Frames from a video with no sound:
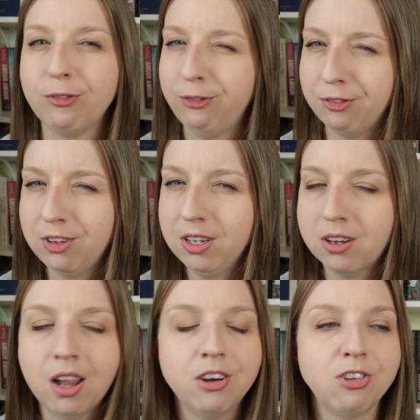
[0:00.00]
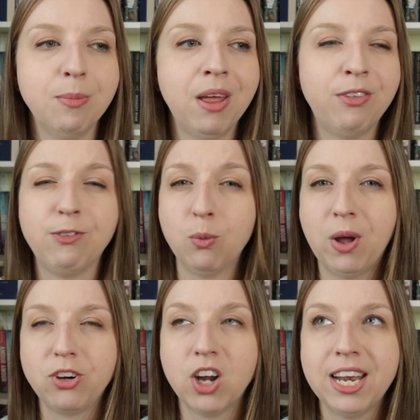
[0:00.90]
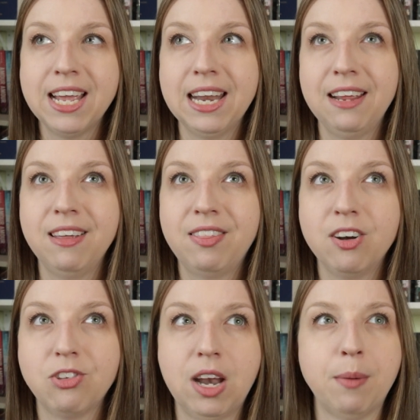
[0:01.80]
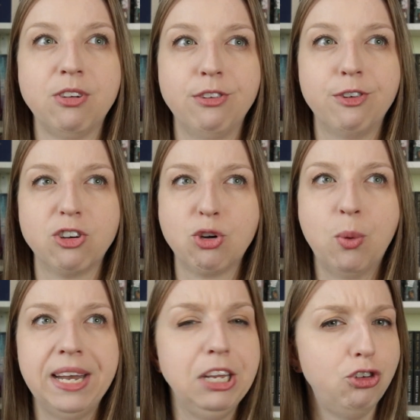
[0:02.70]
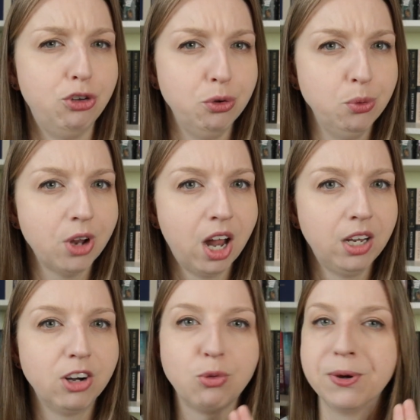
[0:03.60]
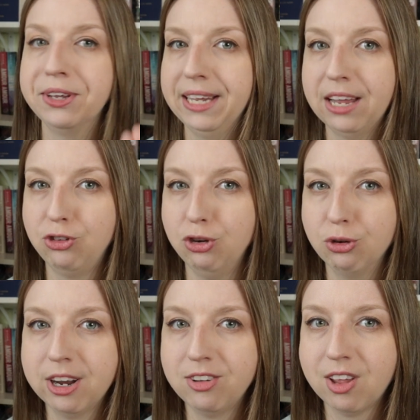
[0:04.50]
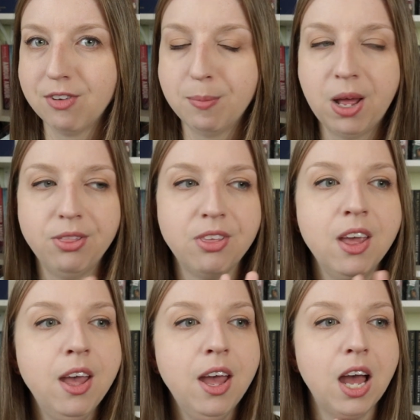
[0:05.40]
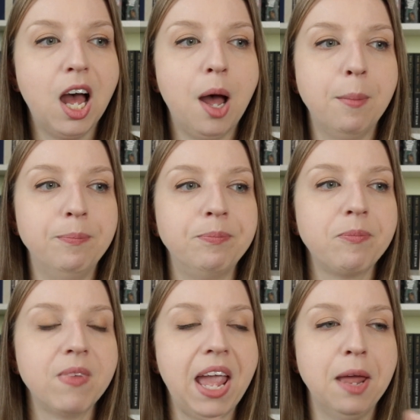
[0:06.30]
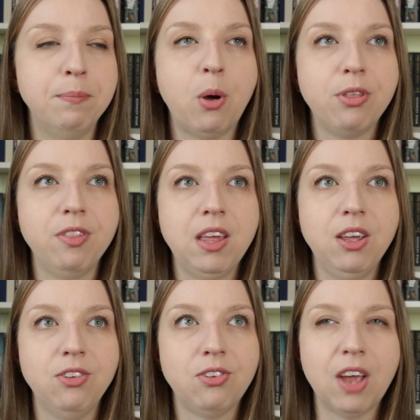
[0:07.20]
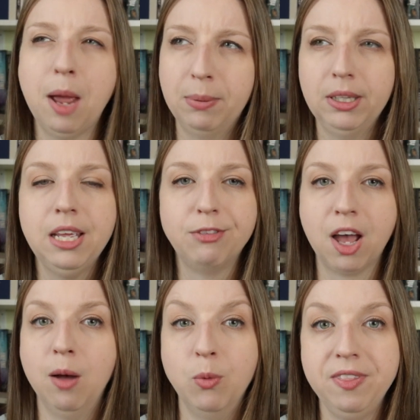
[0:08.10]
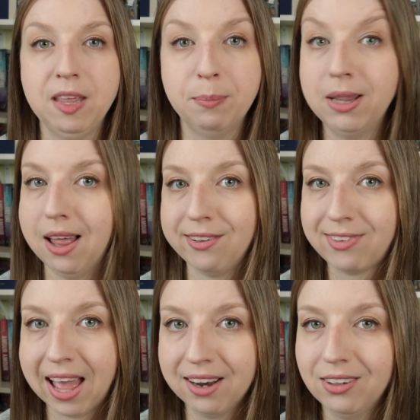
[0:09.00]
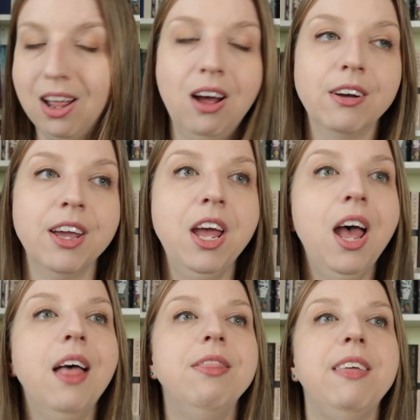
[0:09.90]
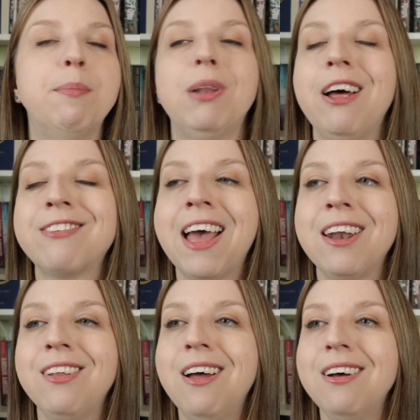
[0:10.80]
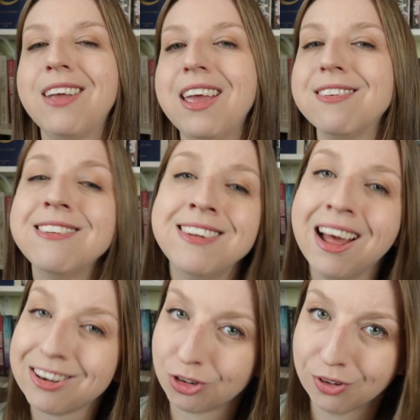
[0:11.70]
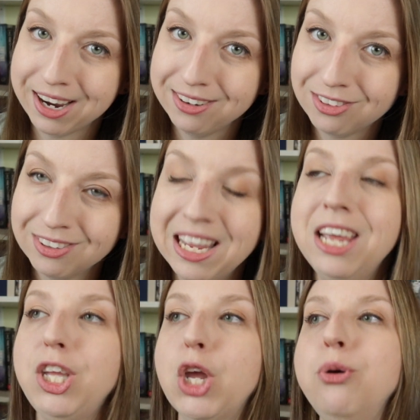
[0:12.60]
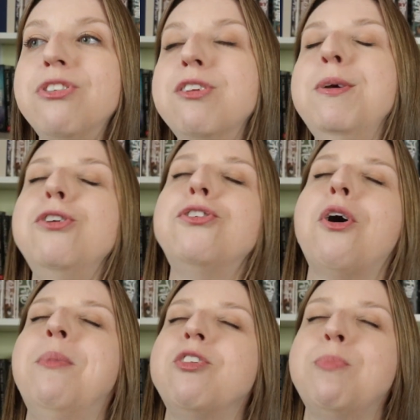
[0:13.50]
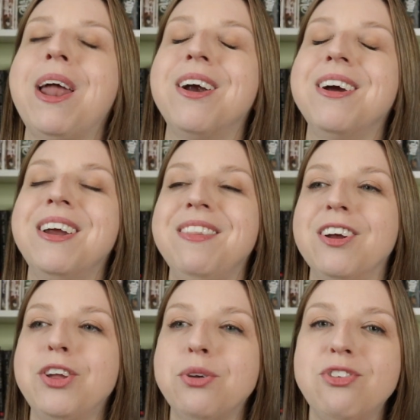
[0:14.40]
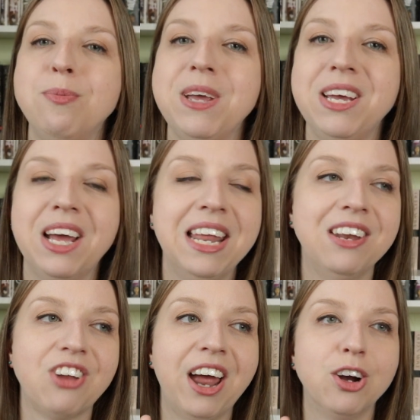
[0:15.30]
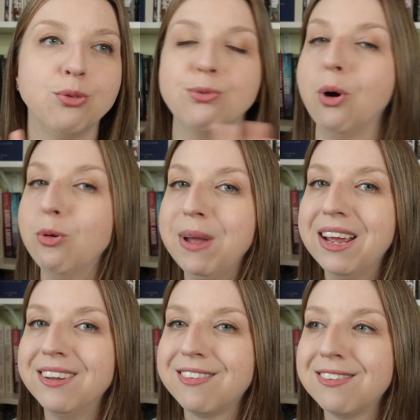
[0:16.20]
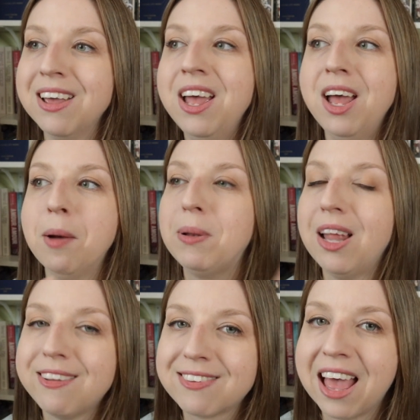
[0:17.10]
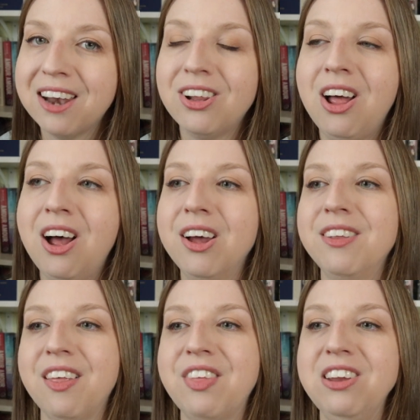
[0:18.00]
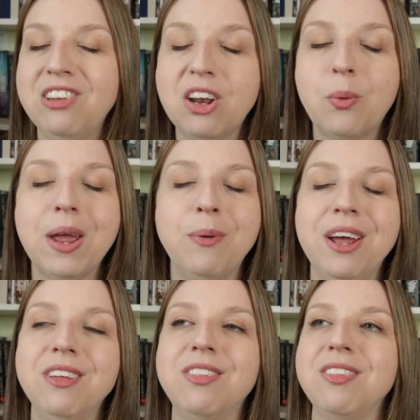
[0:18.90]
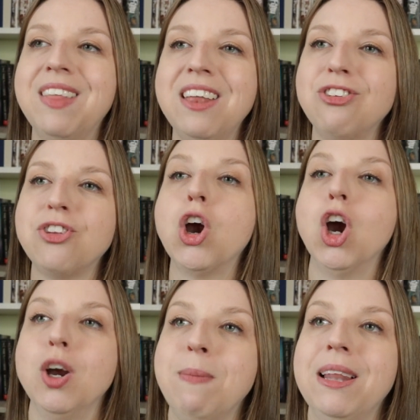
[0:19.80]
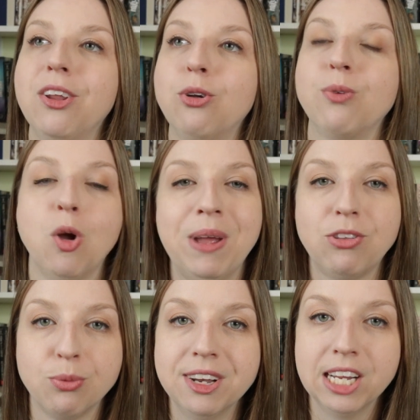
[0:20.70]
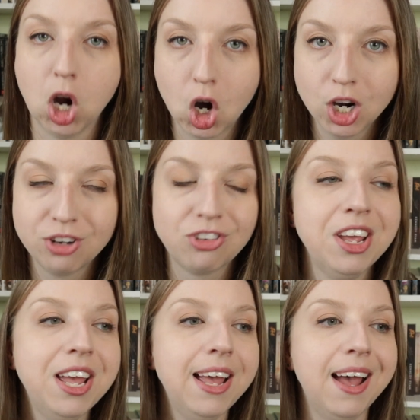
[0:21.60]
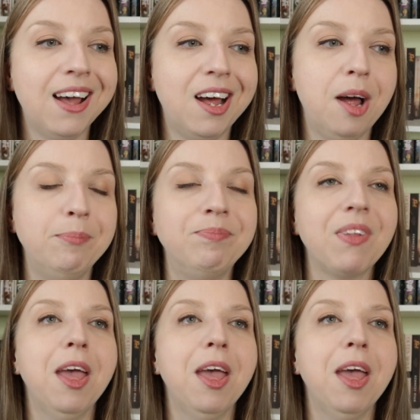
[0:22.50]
$15 a month for one credit, and I think there's an option for $22 where you can get two credits every month. Um, and both of these, I believe, come with the Plus catalog. The Plus catalog is not great. It used to be so much better. There used to be an entire romance Plus catalog that they did away with that just hurt my little romance reading heart. Um,